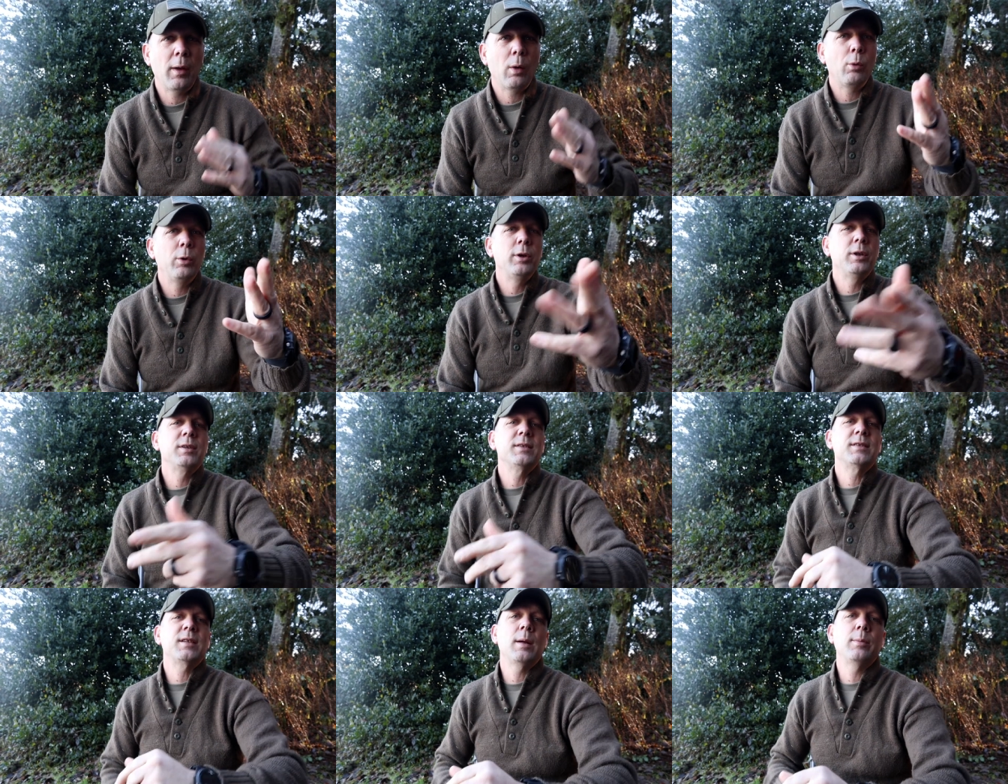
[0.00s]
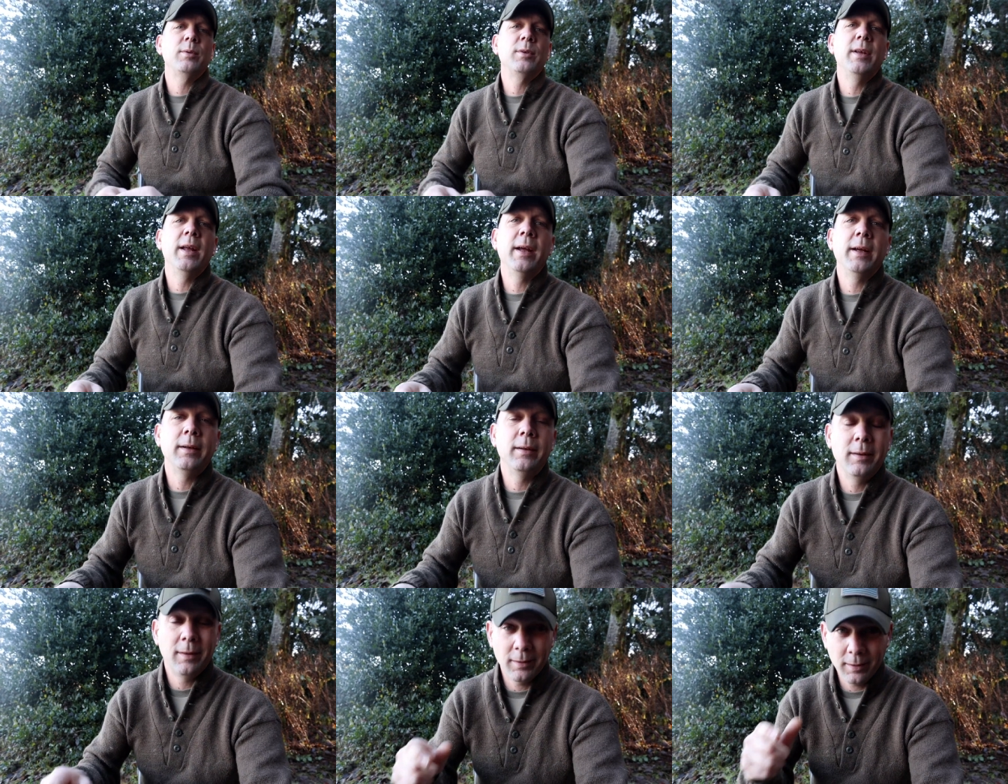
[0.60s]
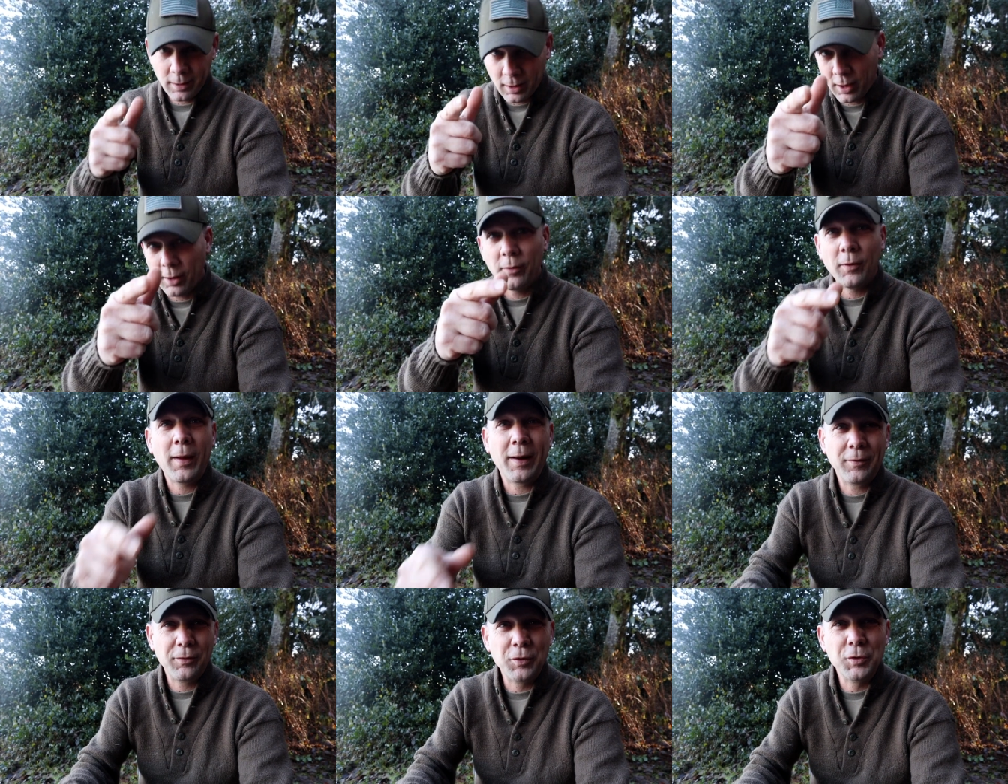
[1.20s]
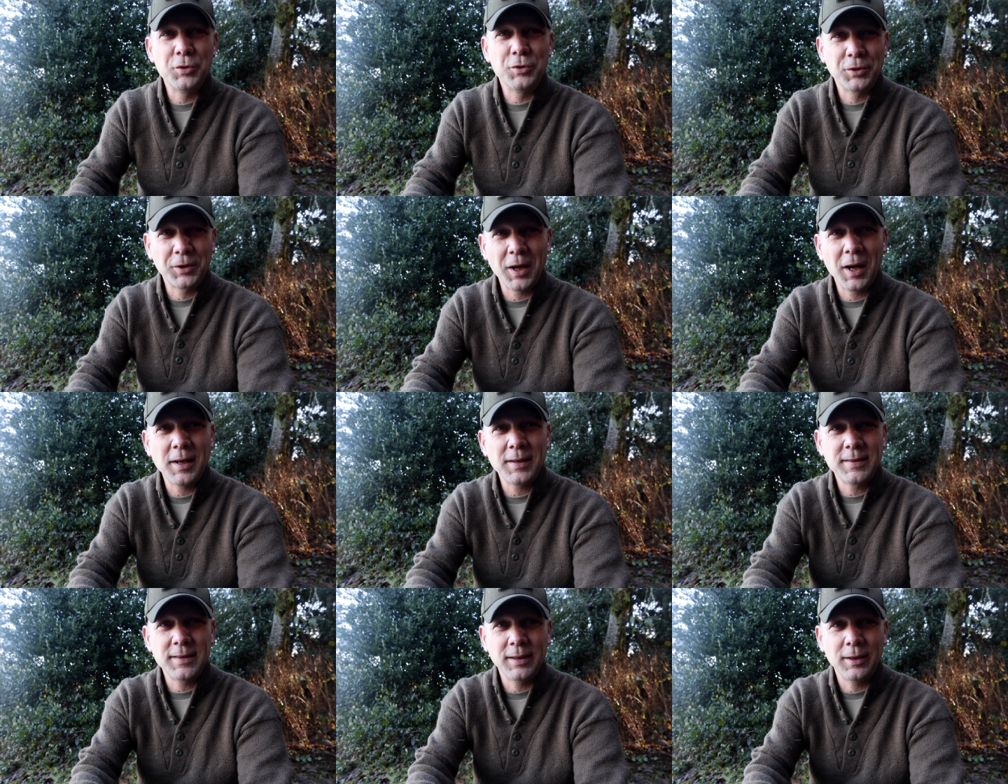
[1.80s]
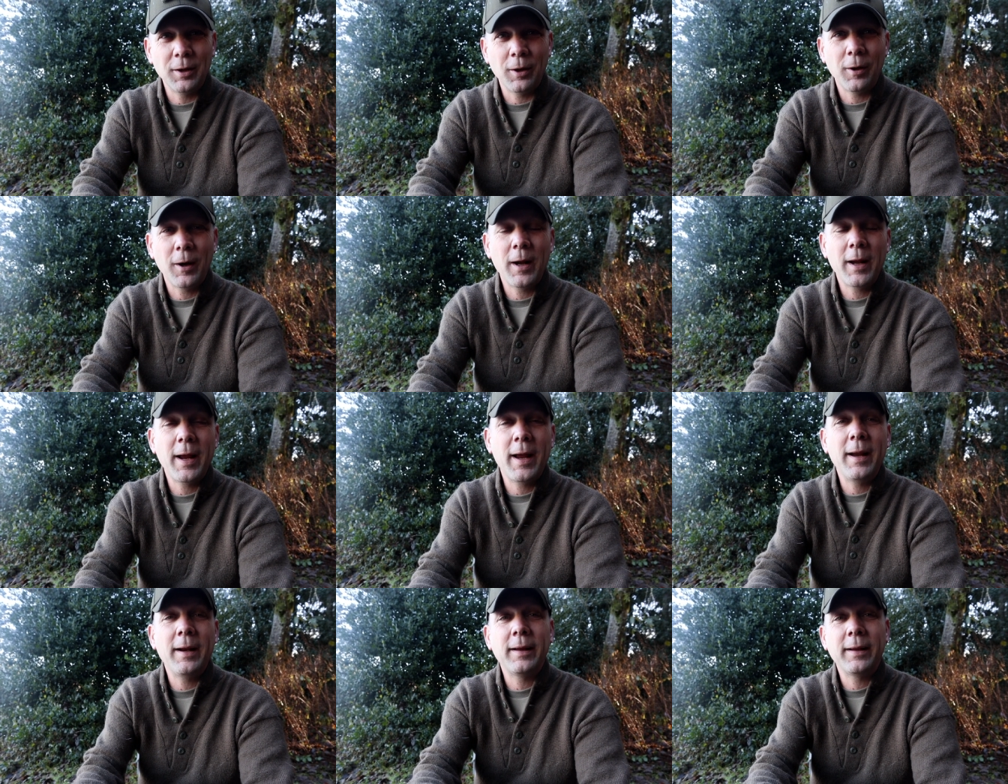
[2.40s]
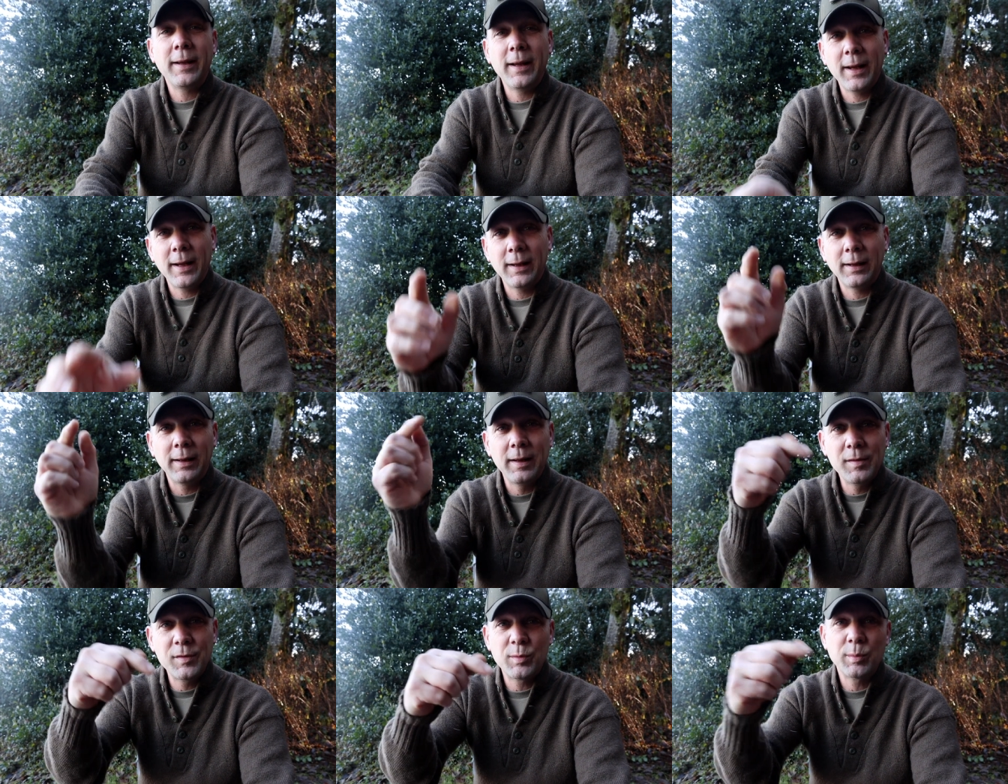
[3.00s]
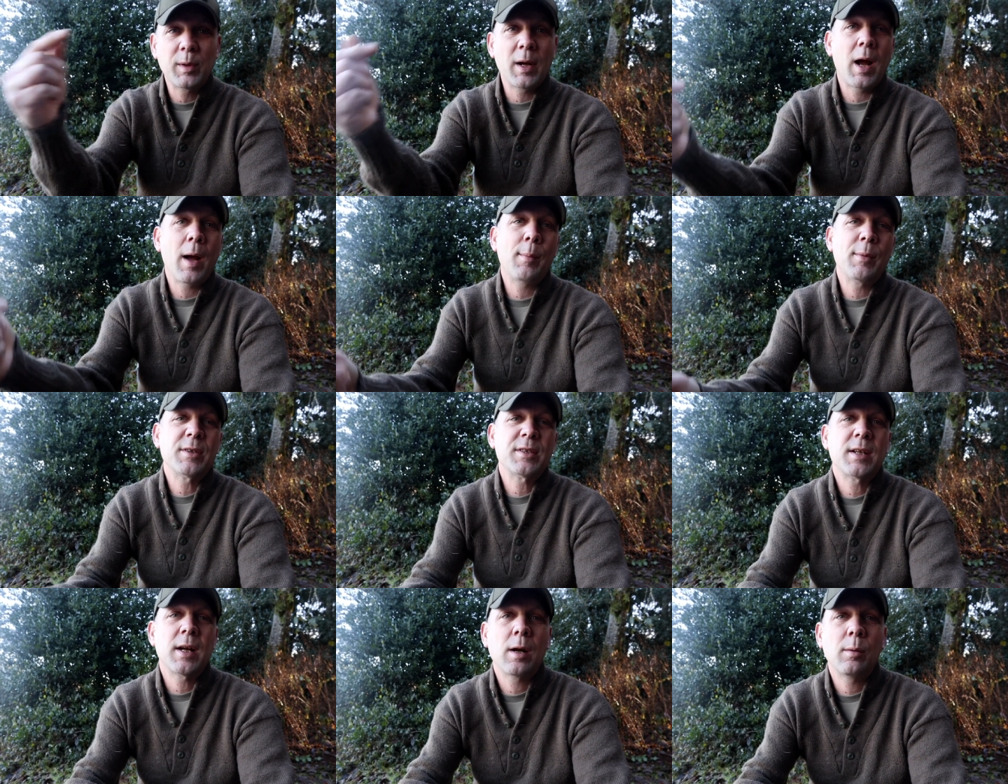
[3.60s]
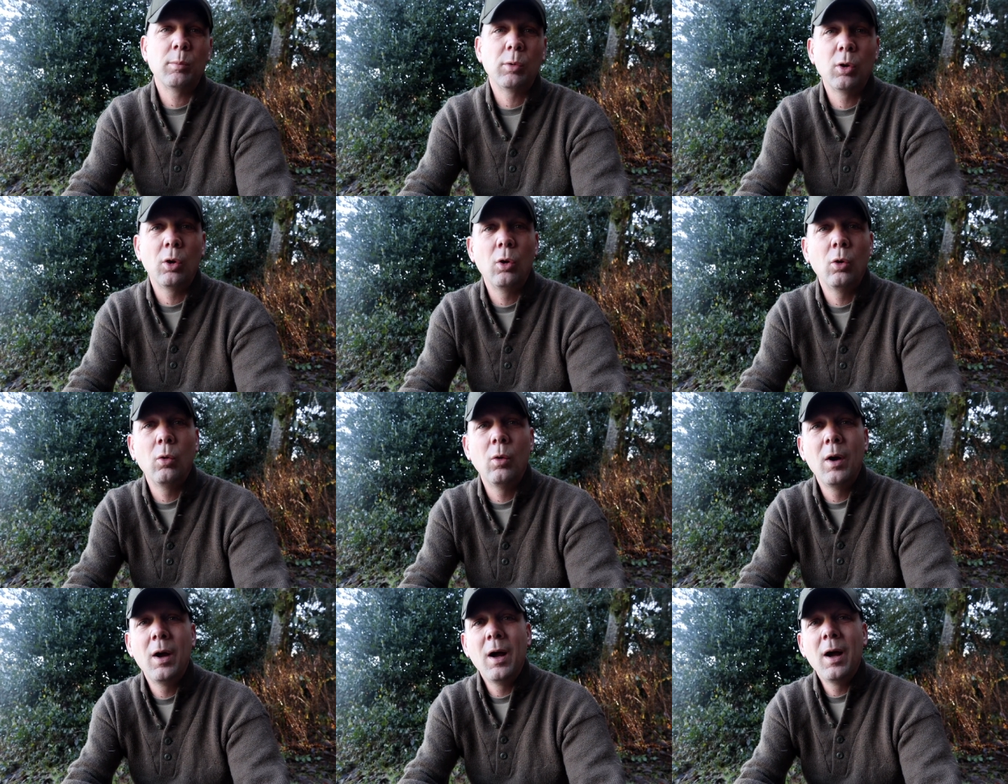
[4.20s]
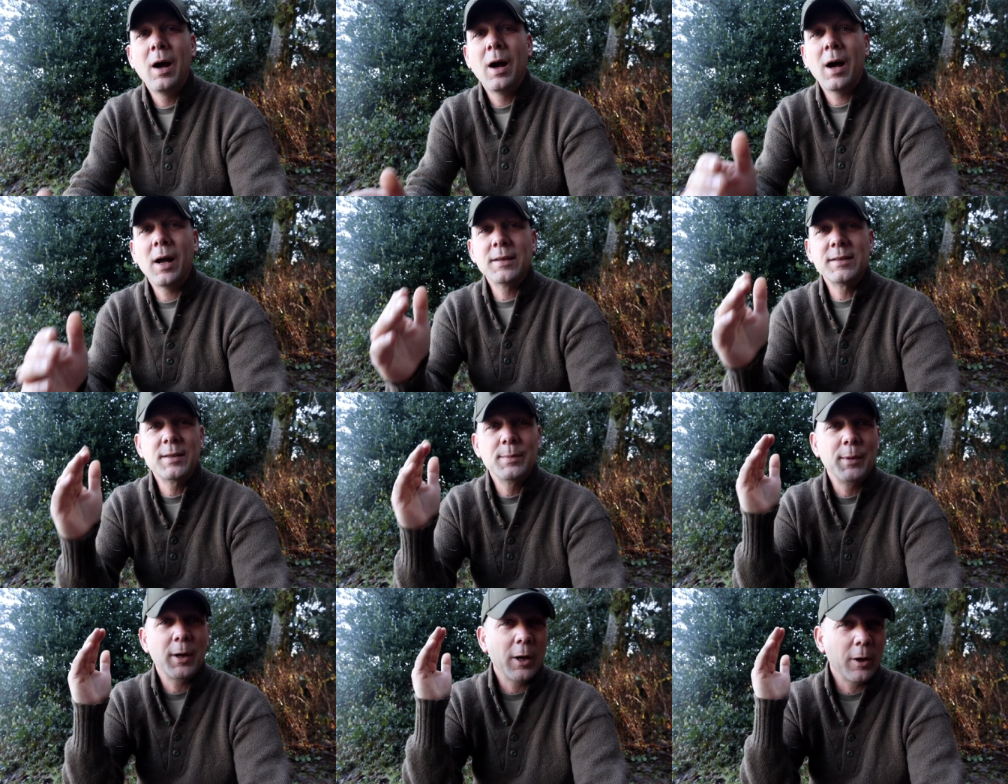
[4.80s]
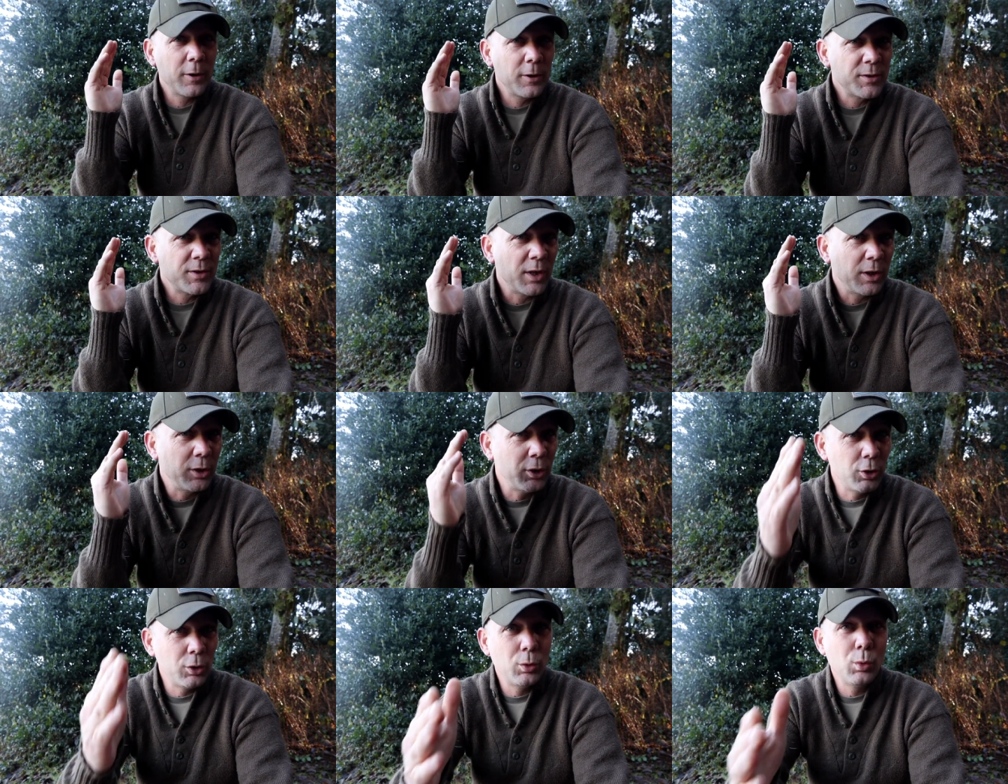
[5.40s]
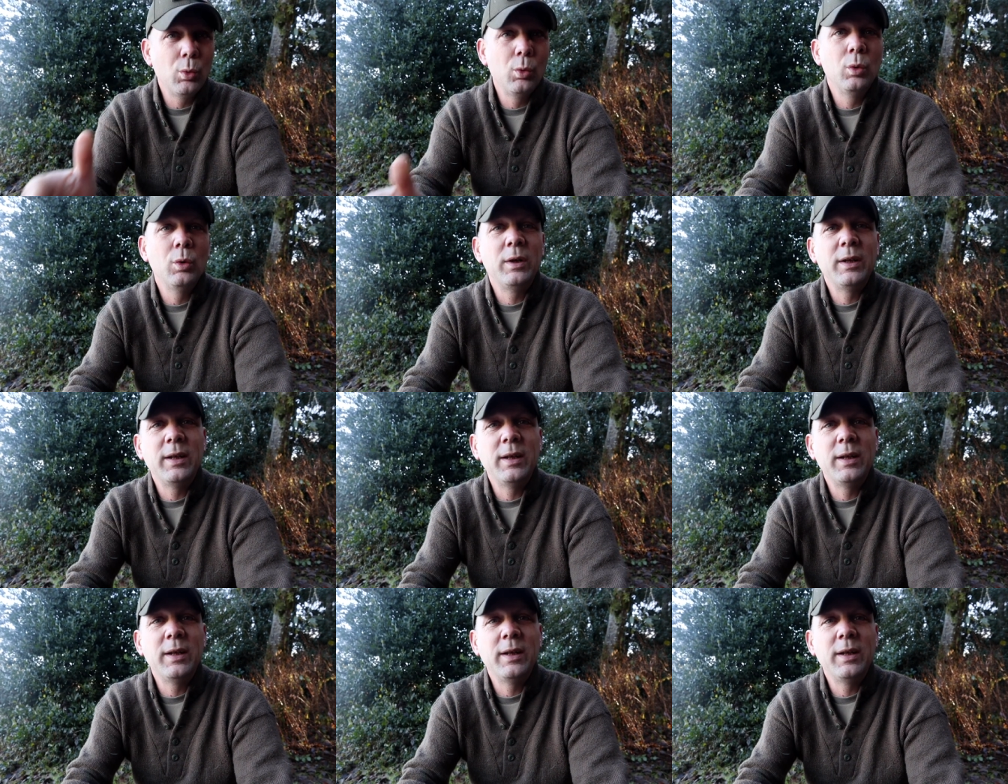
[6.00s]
That way you can stay up to date on that future content, all right? And again, leave some comments down below on some areas that you